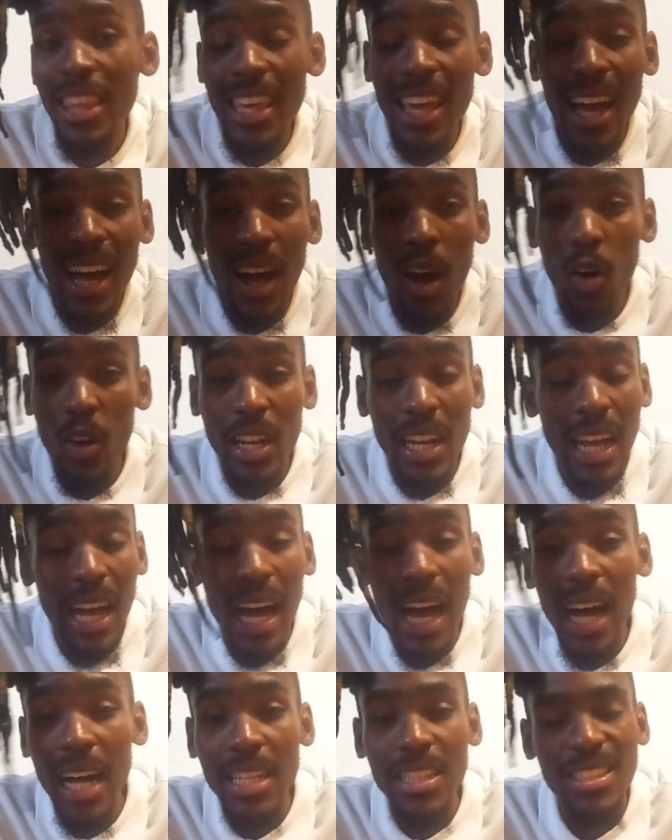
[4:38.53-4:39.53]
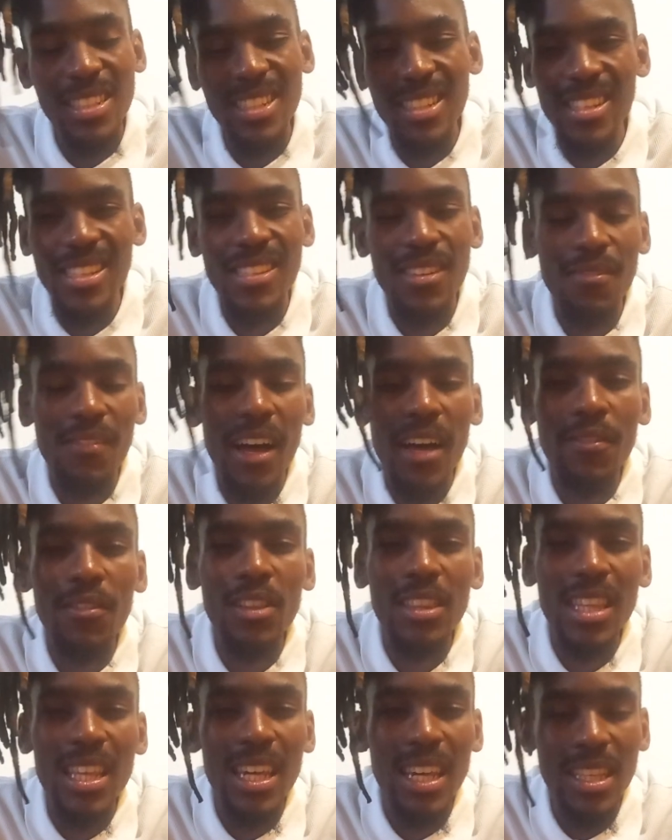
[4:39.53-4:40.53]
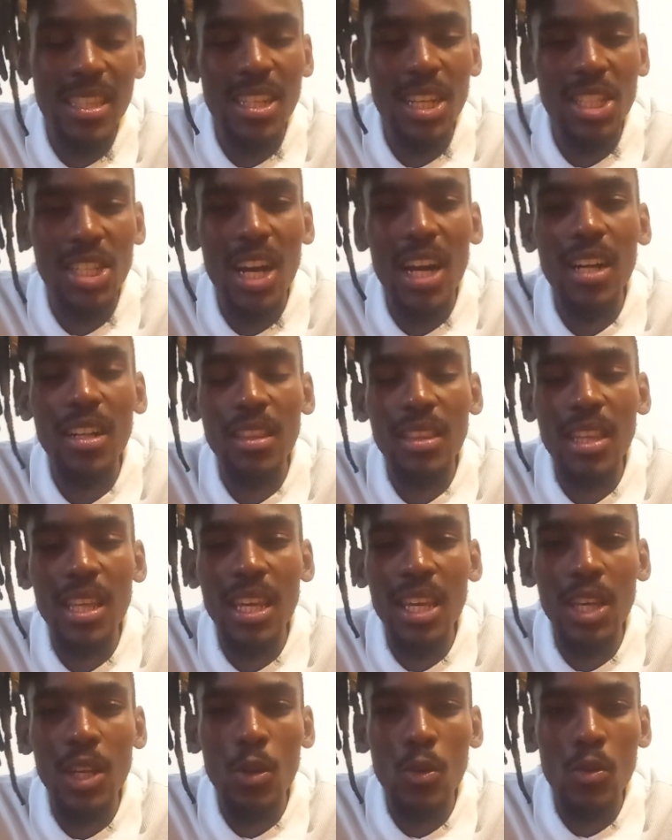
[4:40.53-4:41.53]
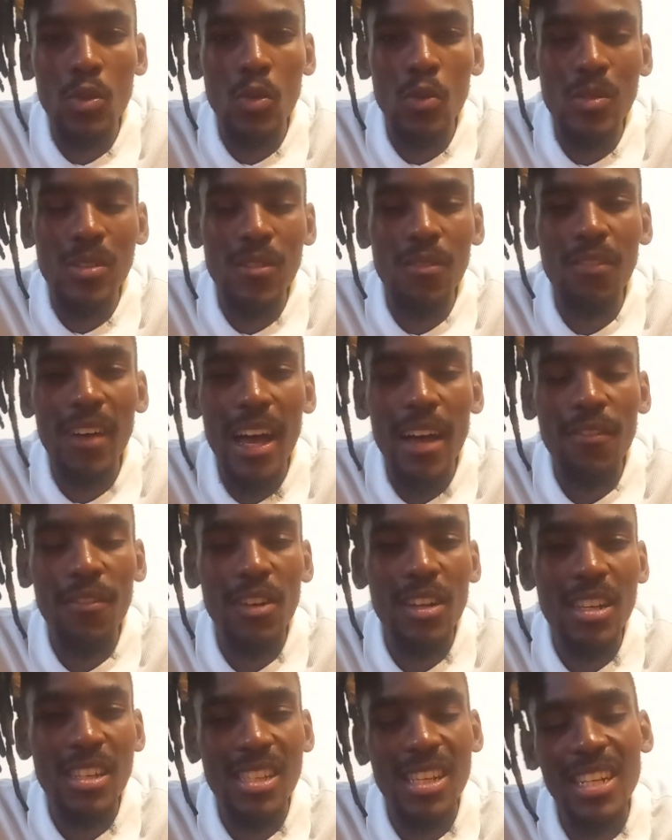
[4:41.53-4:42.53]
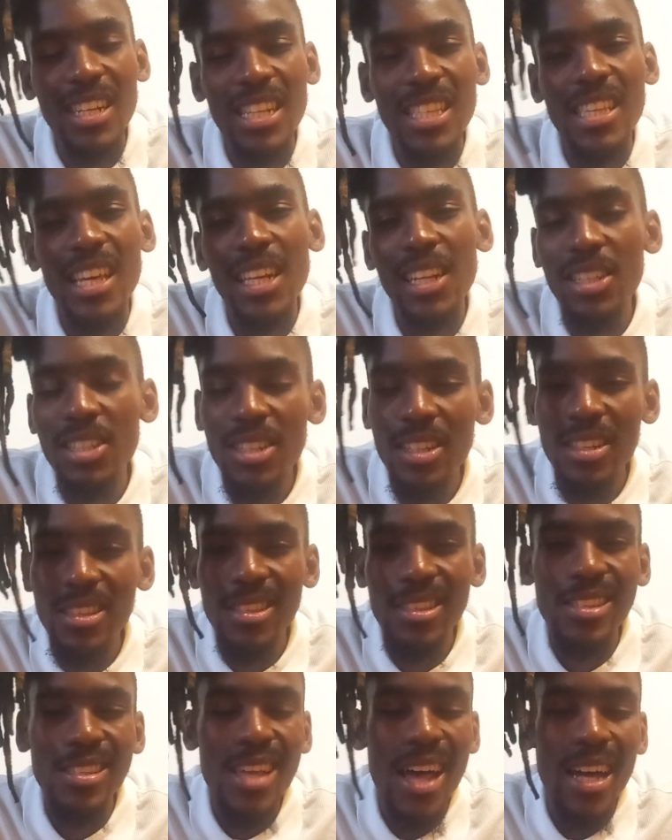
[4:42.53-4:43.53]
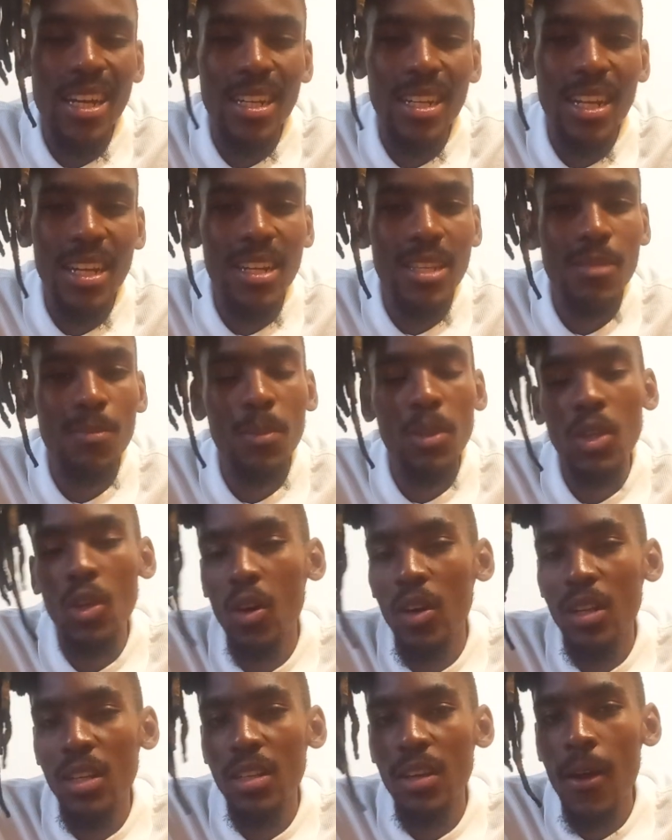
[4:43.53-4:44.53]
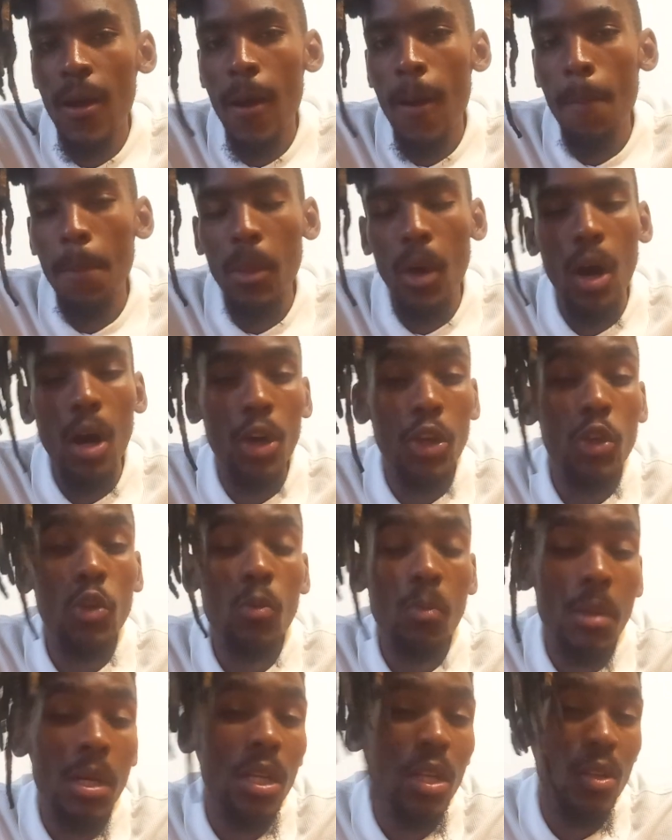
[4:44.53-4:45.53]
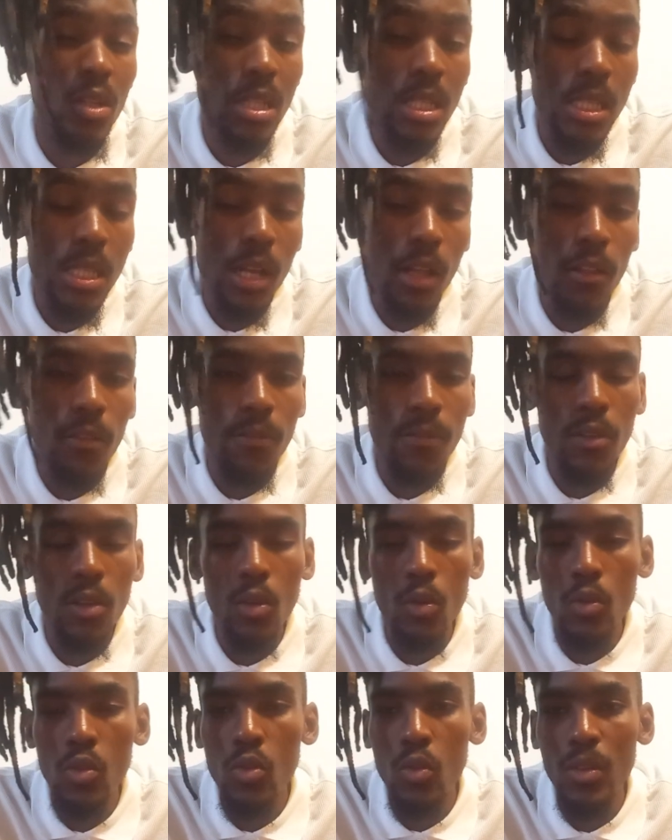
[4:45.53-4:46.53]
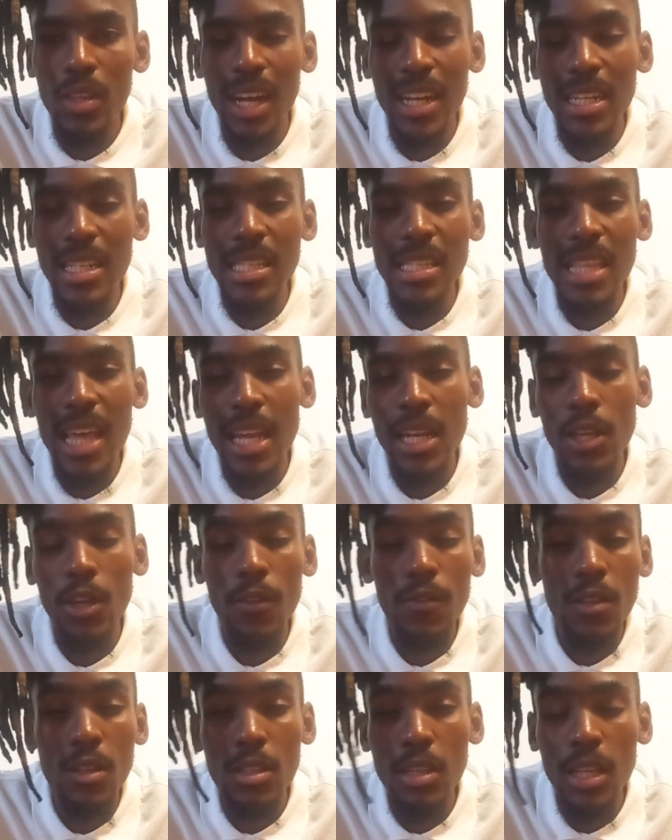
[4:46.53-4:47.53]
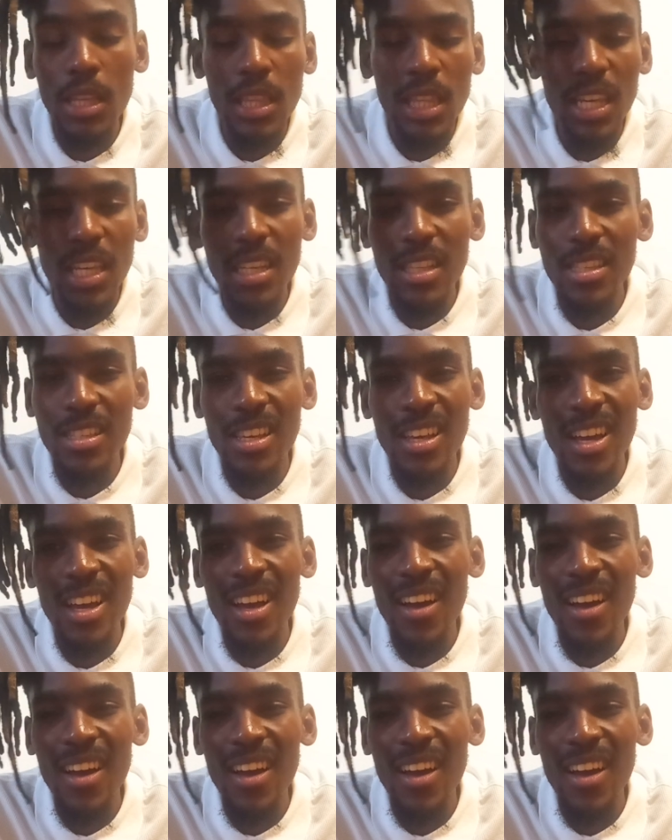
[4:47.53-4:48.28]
are on the hunt. It's a survival thing. It's a jungle thing, So survival is an intelligence inside it that is beyond human in itself, So the understanding of certain things,